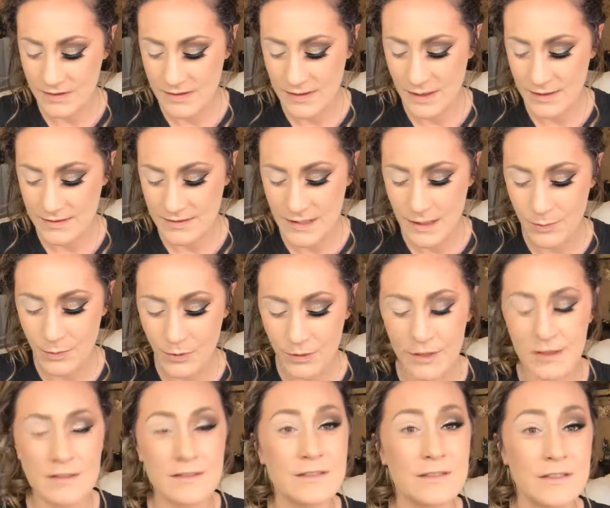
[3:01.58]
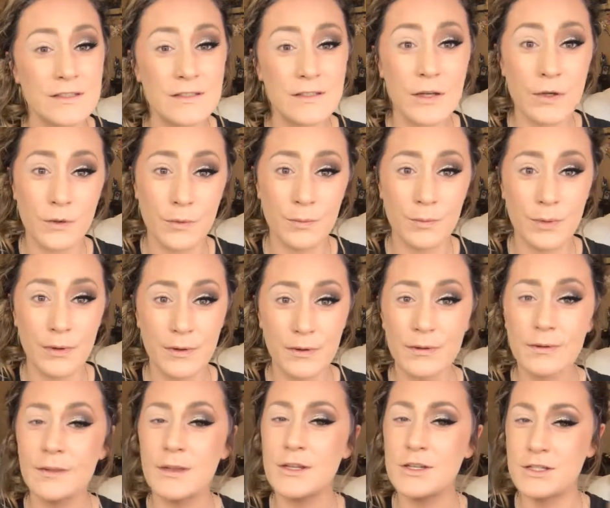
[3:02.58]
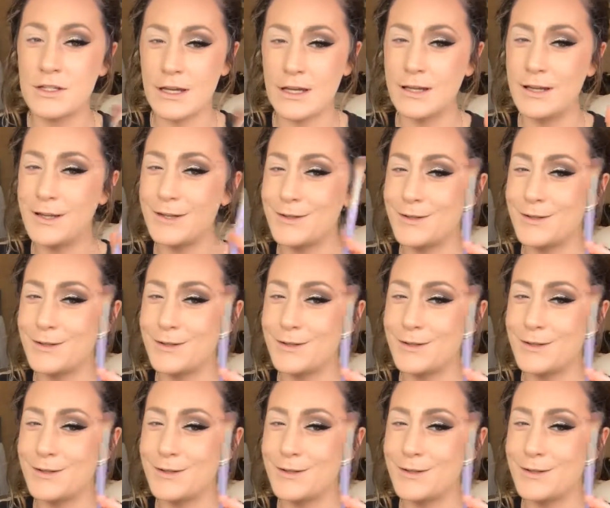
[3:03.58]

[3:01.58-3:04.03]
it's not Sable, it's Taupe, the shade